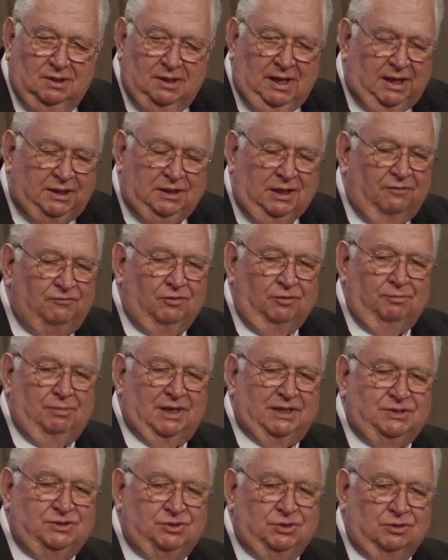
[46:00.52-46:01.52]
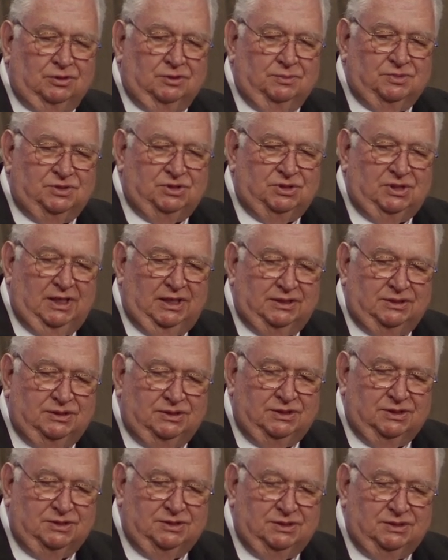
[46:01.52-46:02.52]
Not governed by
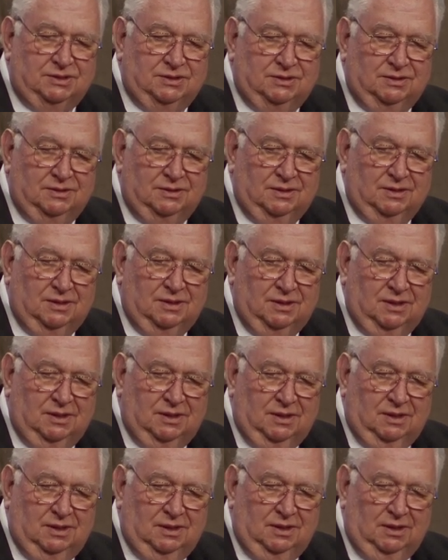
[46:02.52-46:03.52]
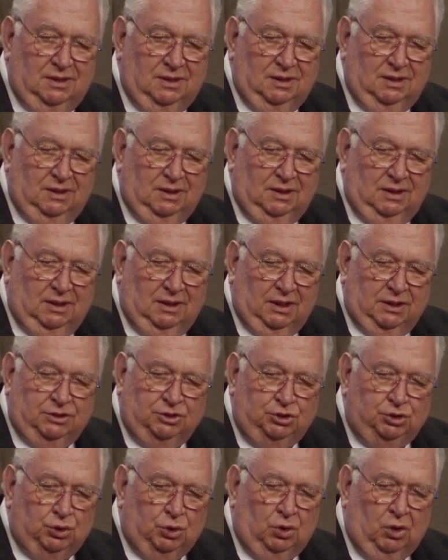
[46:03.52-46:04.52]
circumstances. A
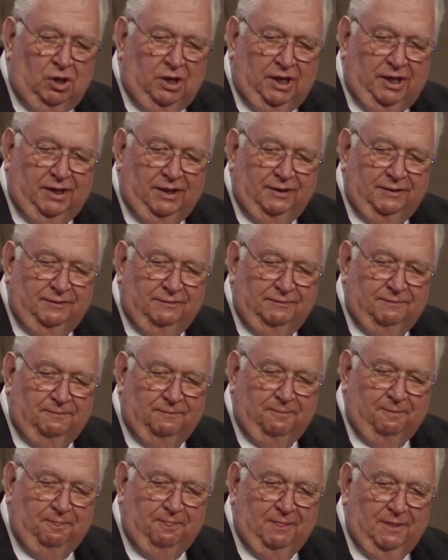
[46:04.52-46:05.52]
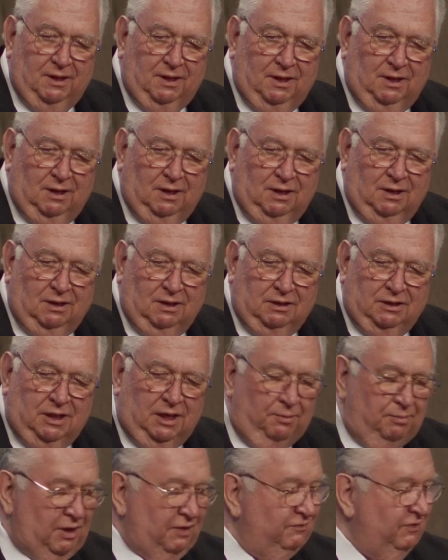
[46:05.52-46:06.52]
joy
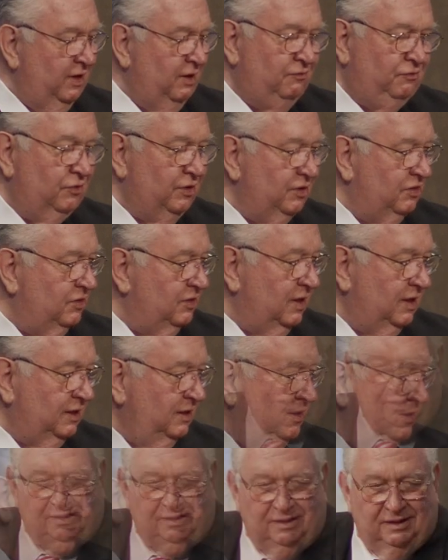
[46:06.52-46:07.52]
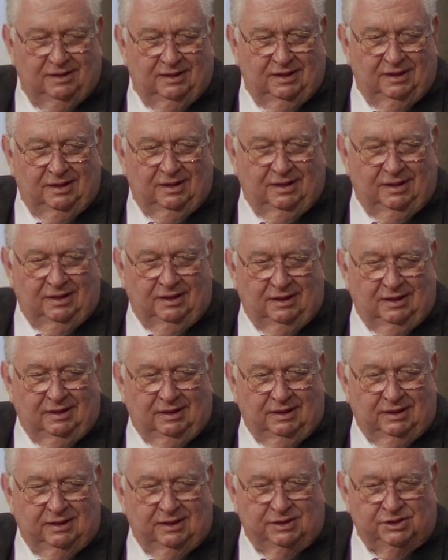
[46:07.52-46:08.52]
that above everything
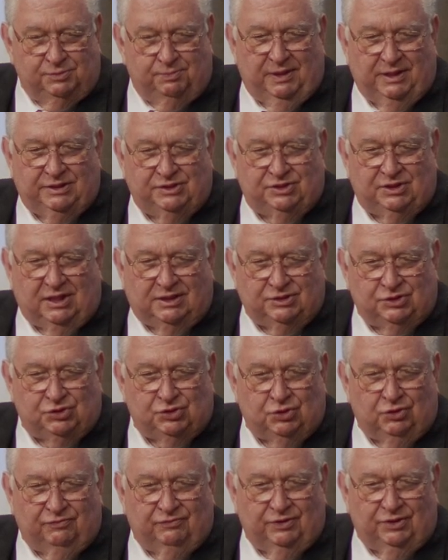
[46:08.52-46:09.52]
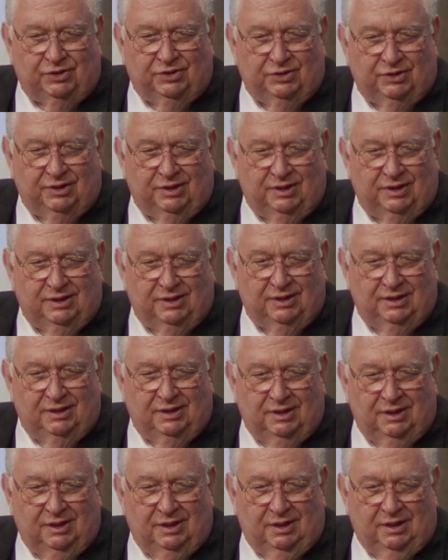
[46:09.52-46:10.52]
is based on servanthood.
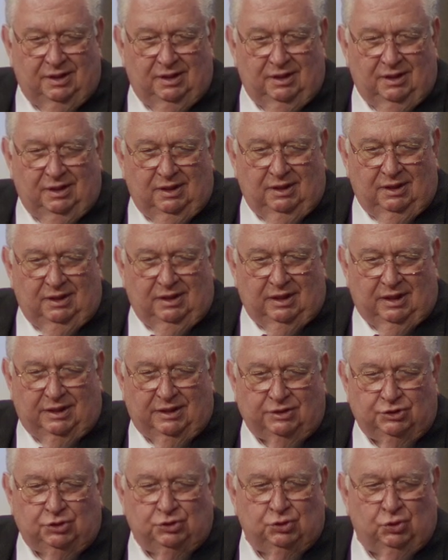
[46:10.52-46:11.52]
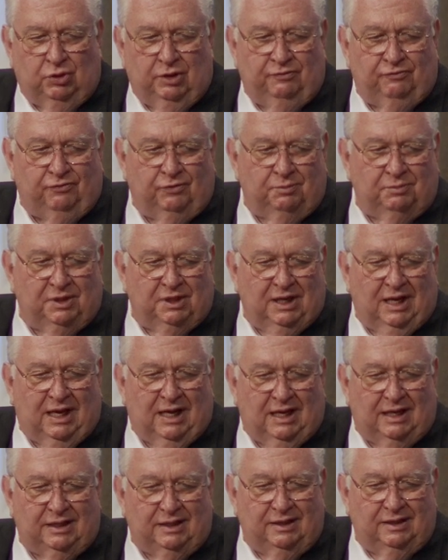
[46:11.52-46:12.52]
And a joy from
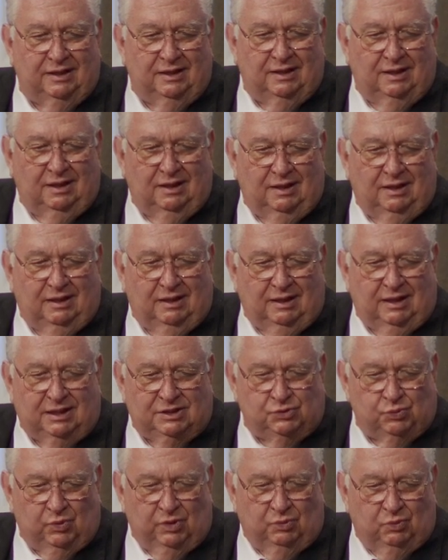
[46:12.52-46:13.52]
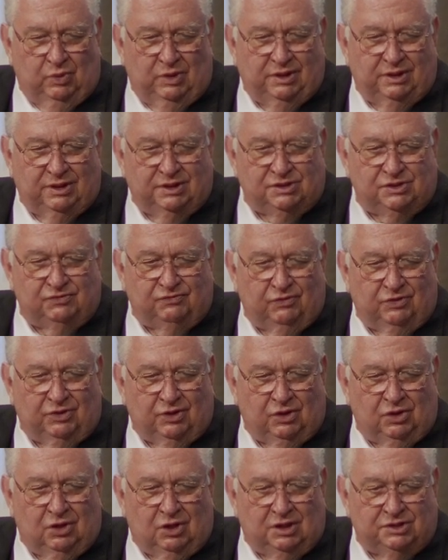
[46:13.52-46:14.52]
God as we witness for
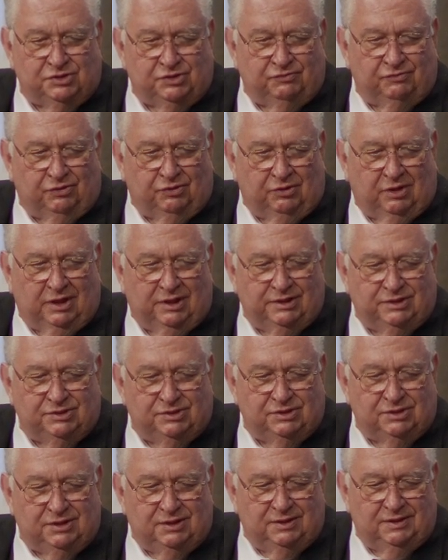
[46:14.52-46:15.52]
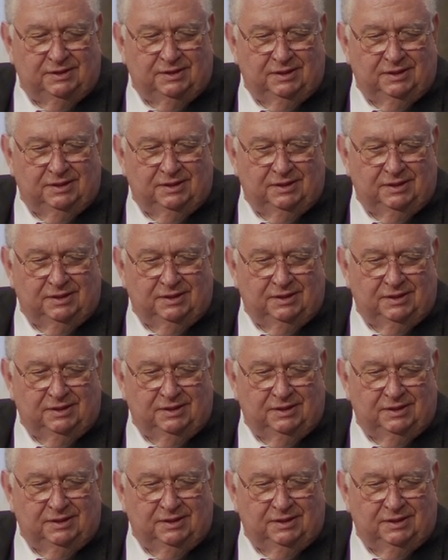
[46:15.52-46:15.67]
the cause of Christ.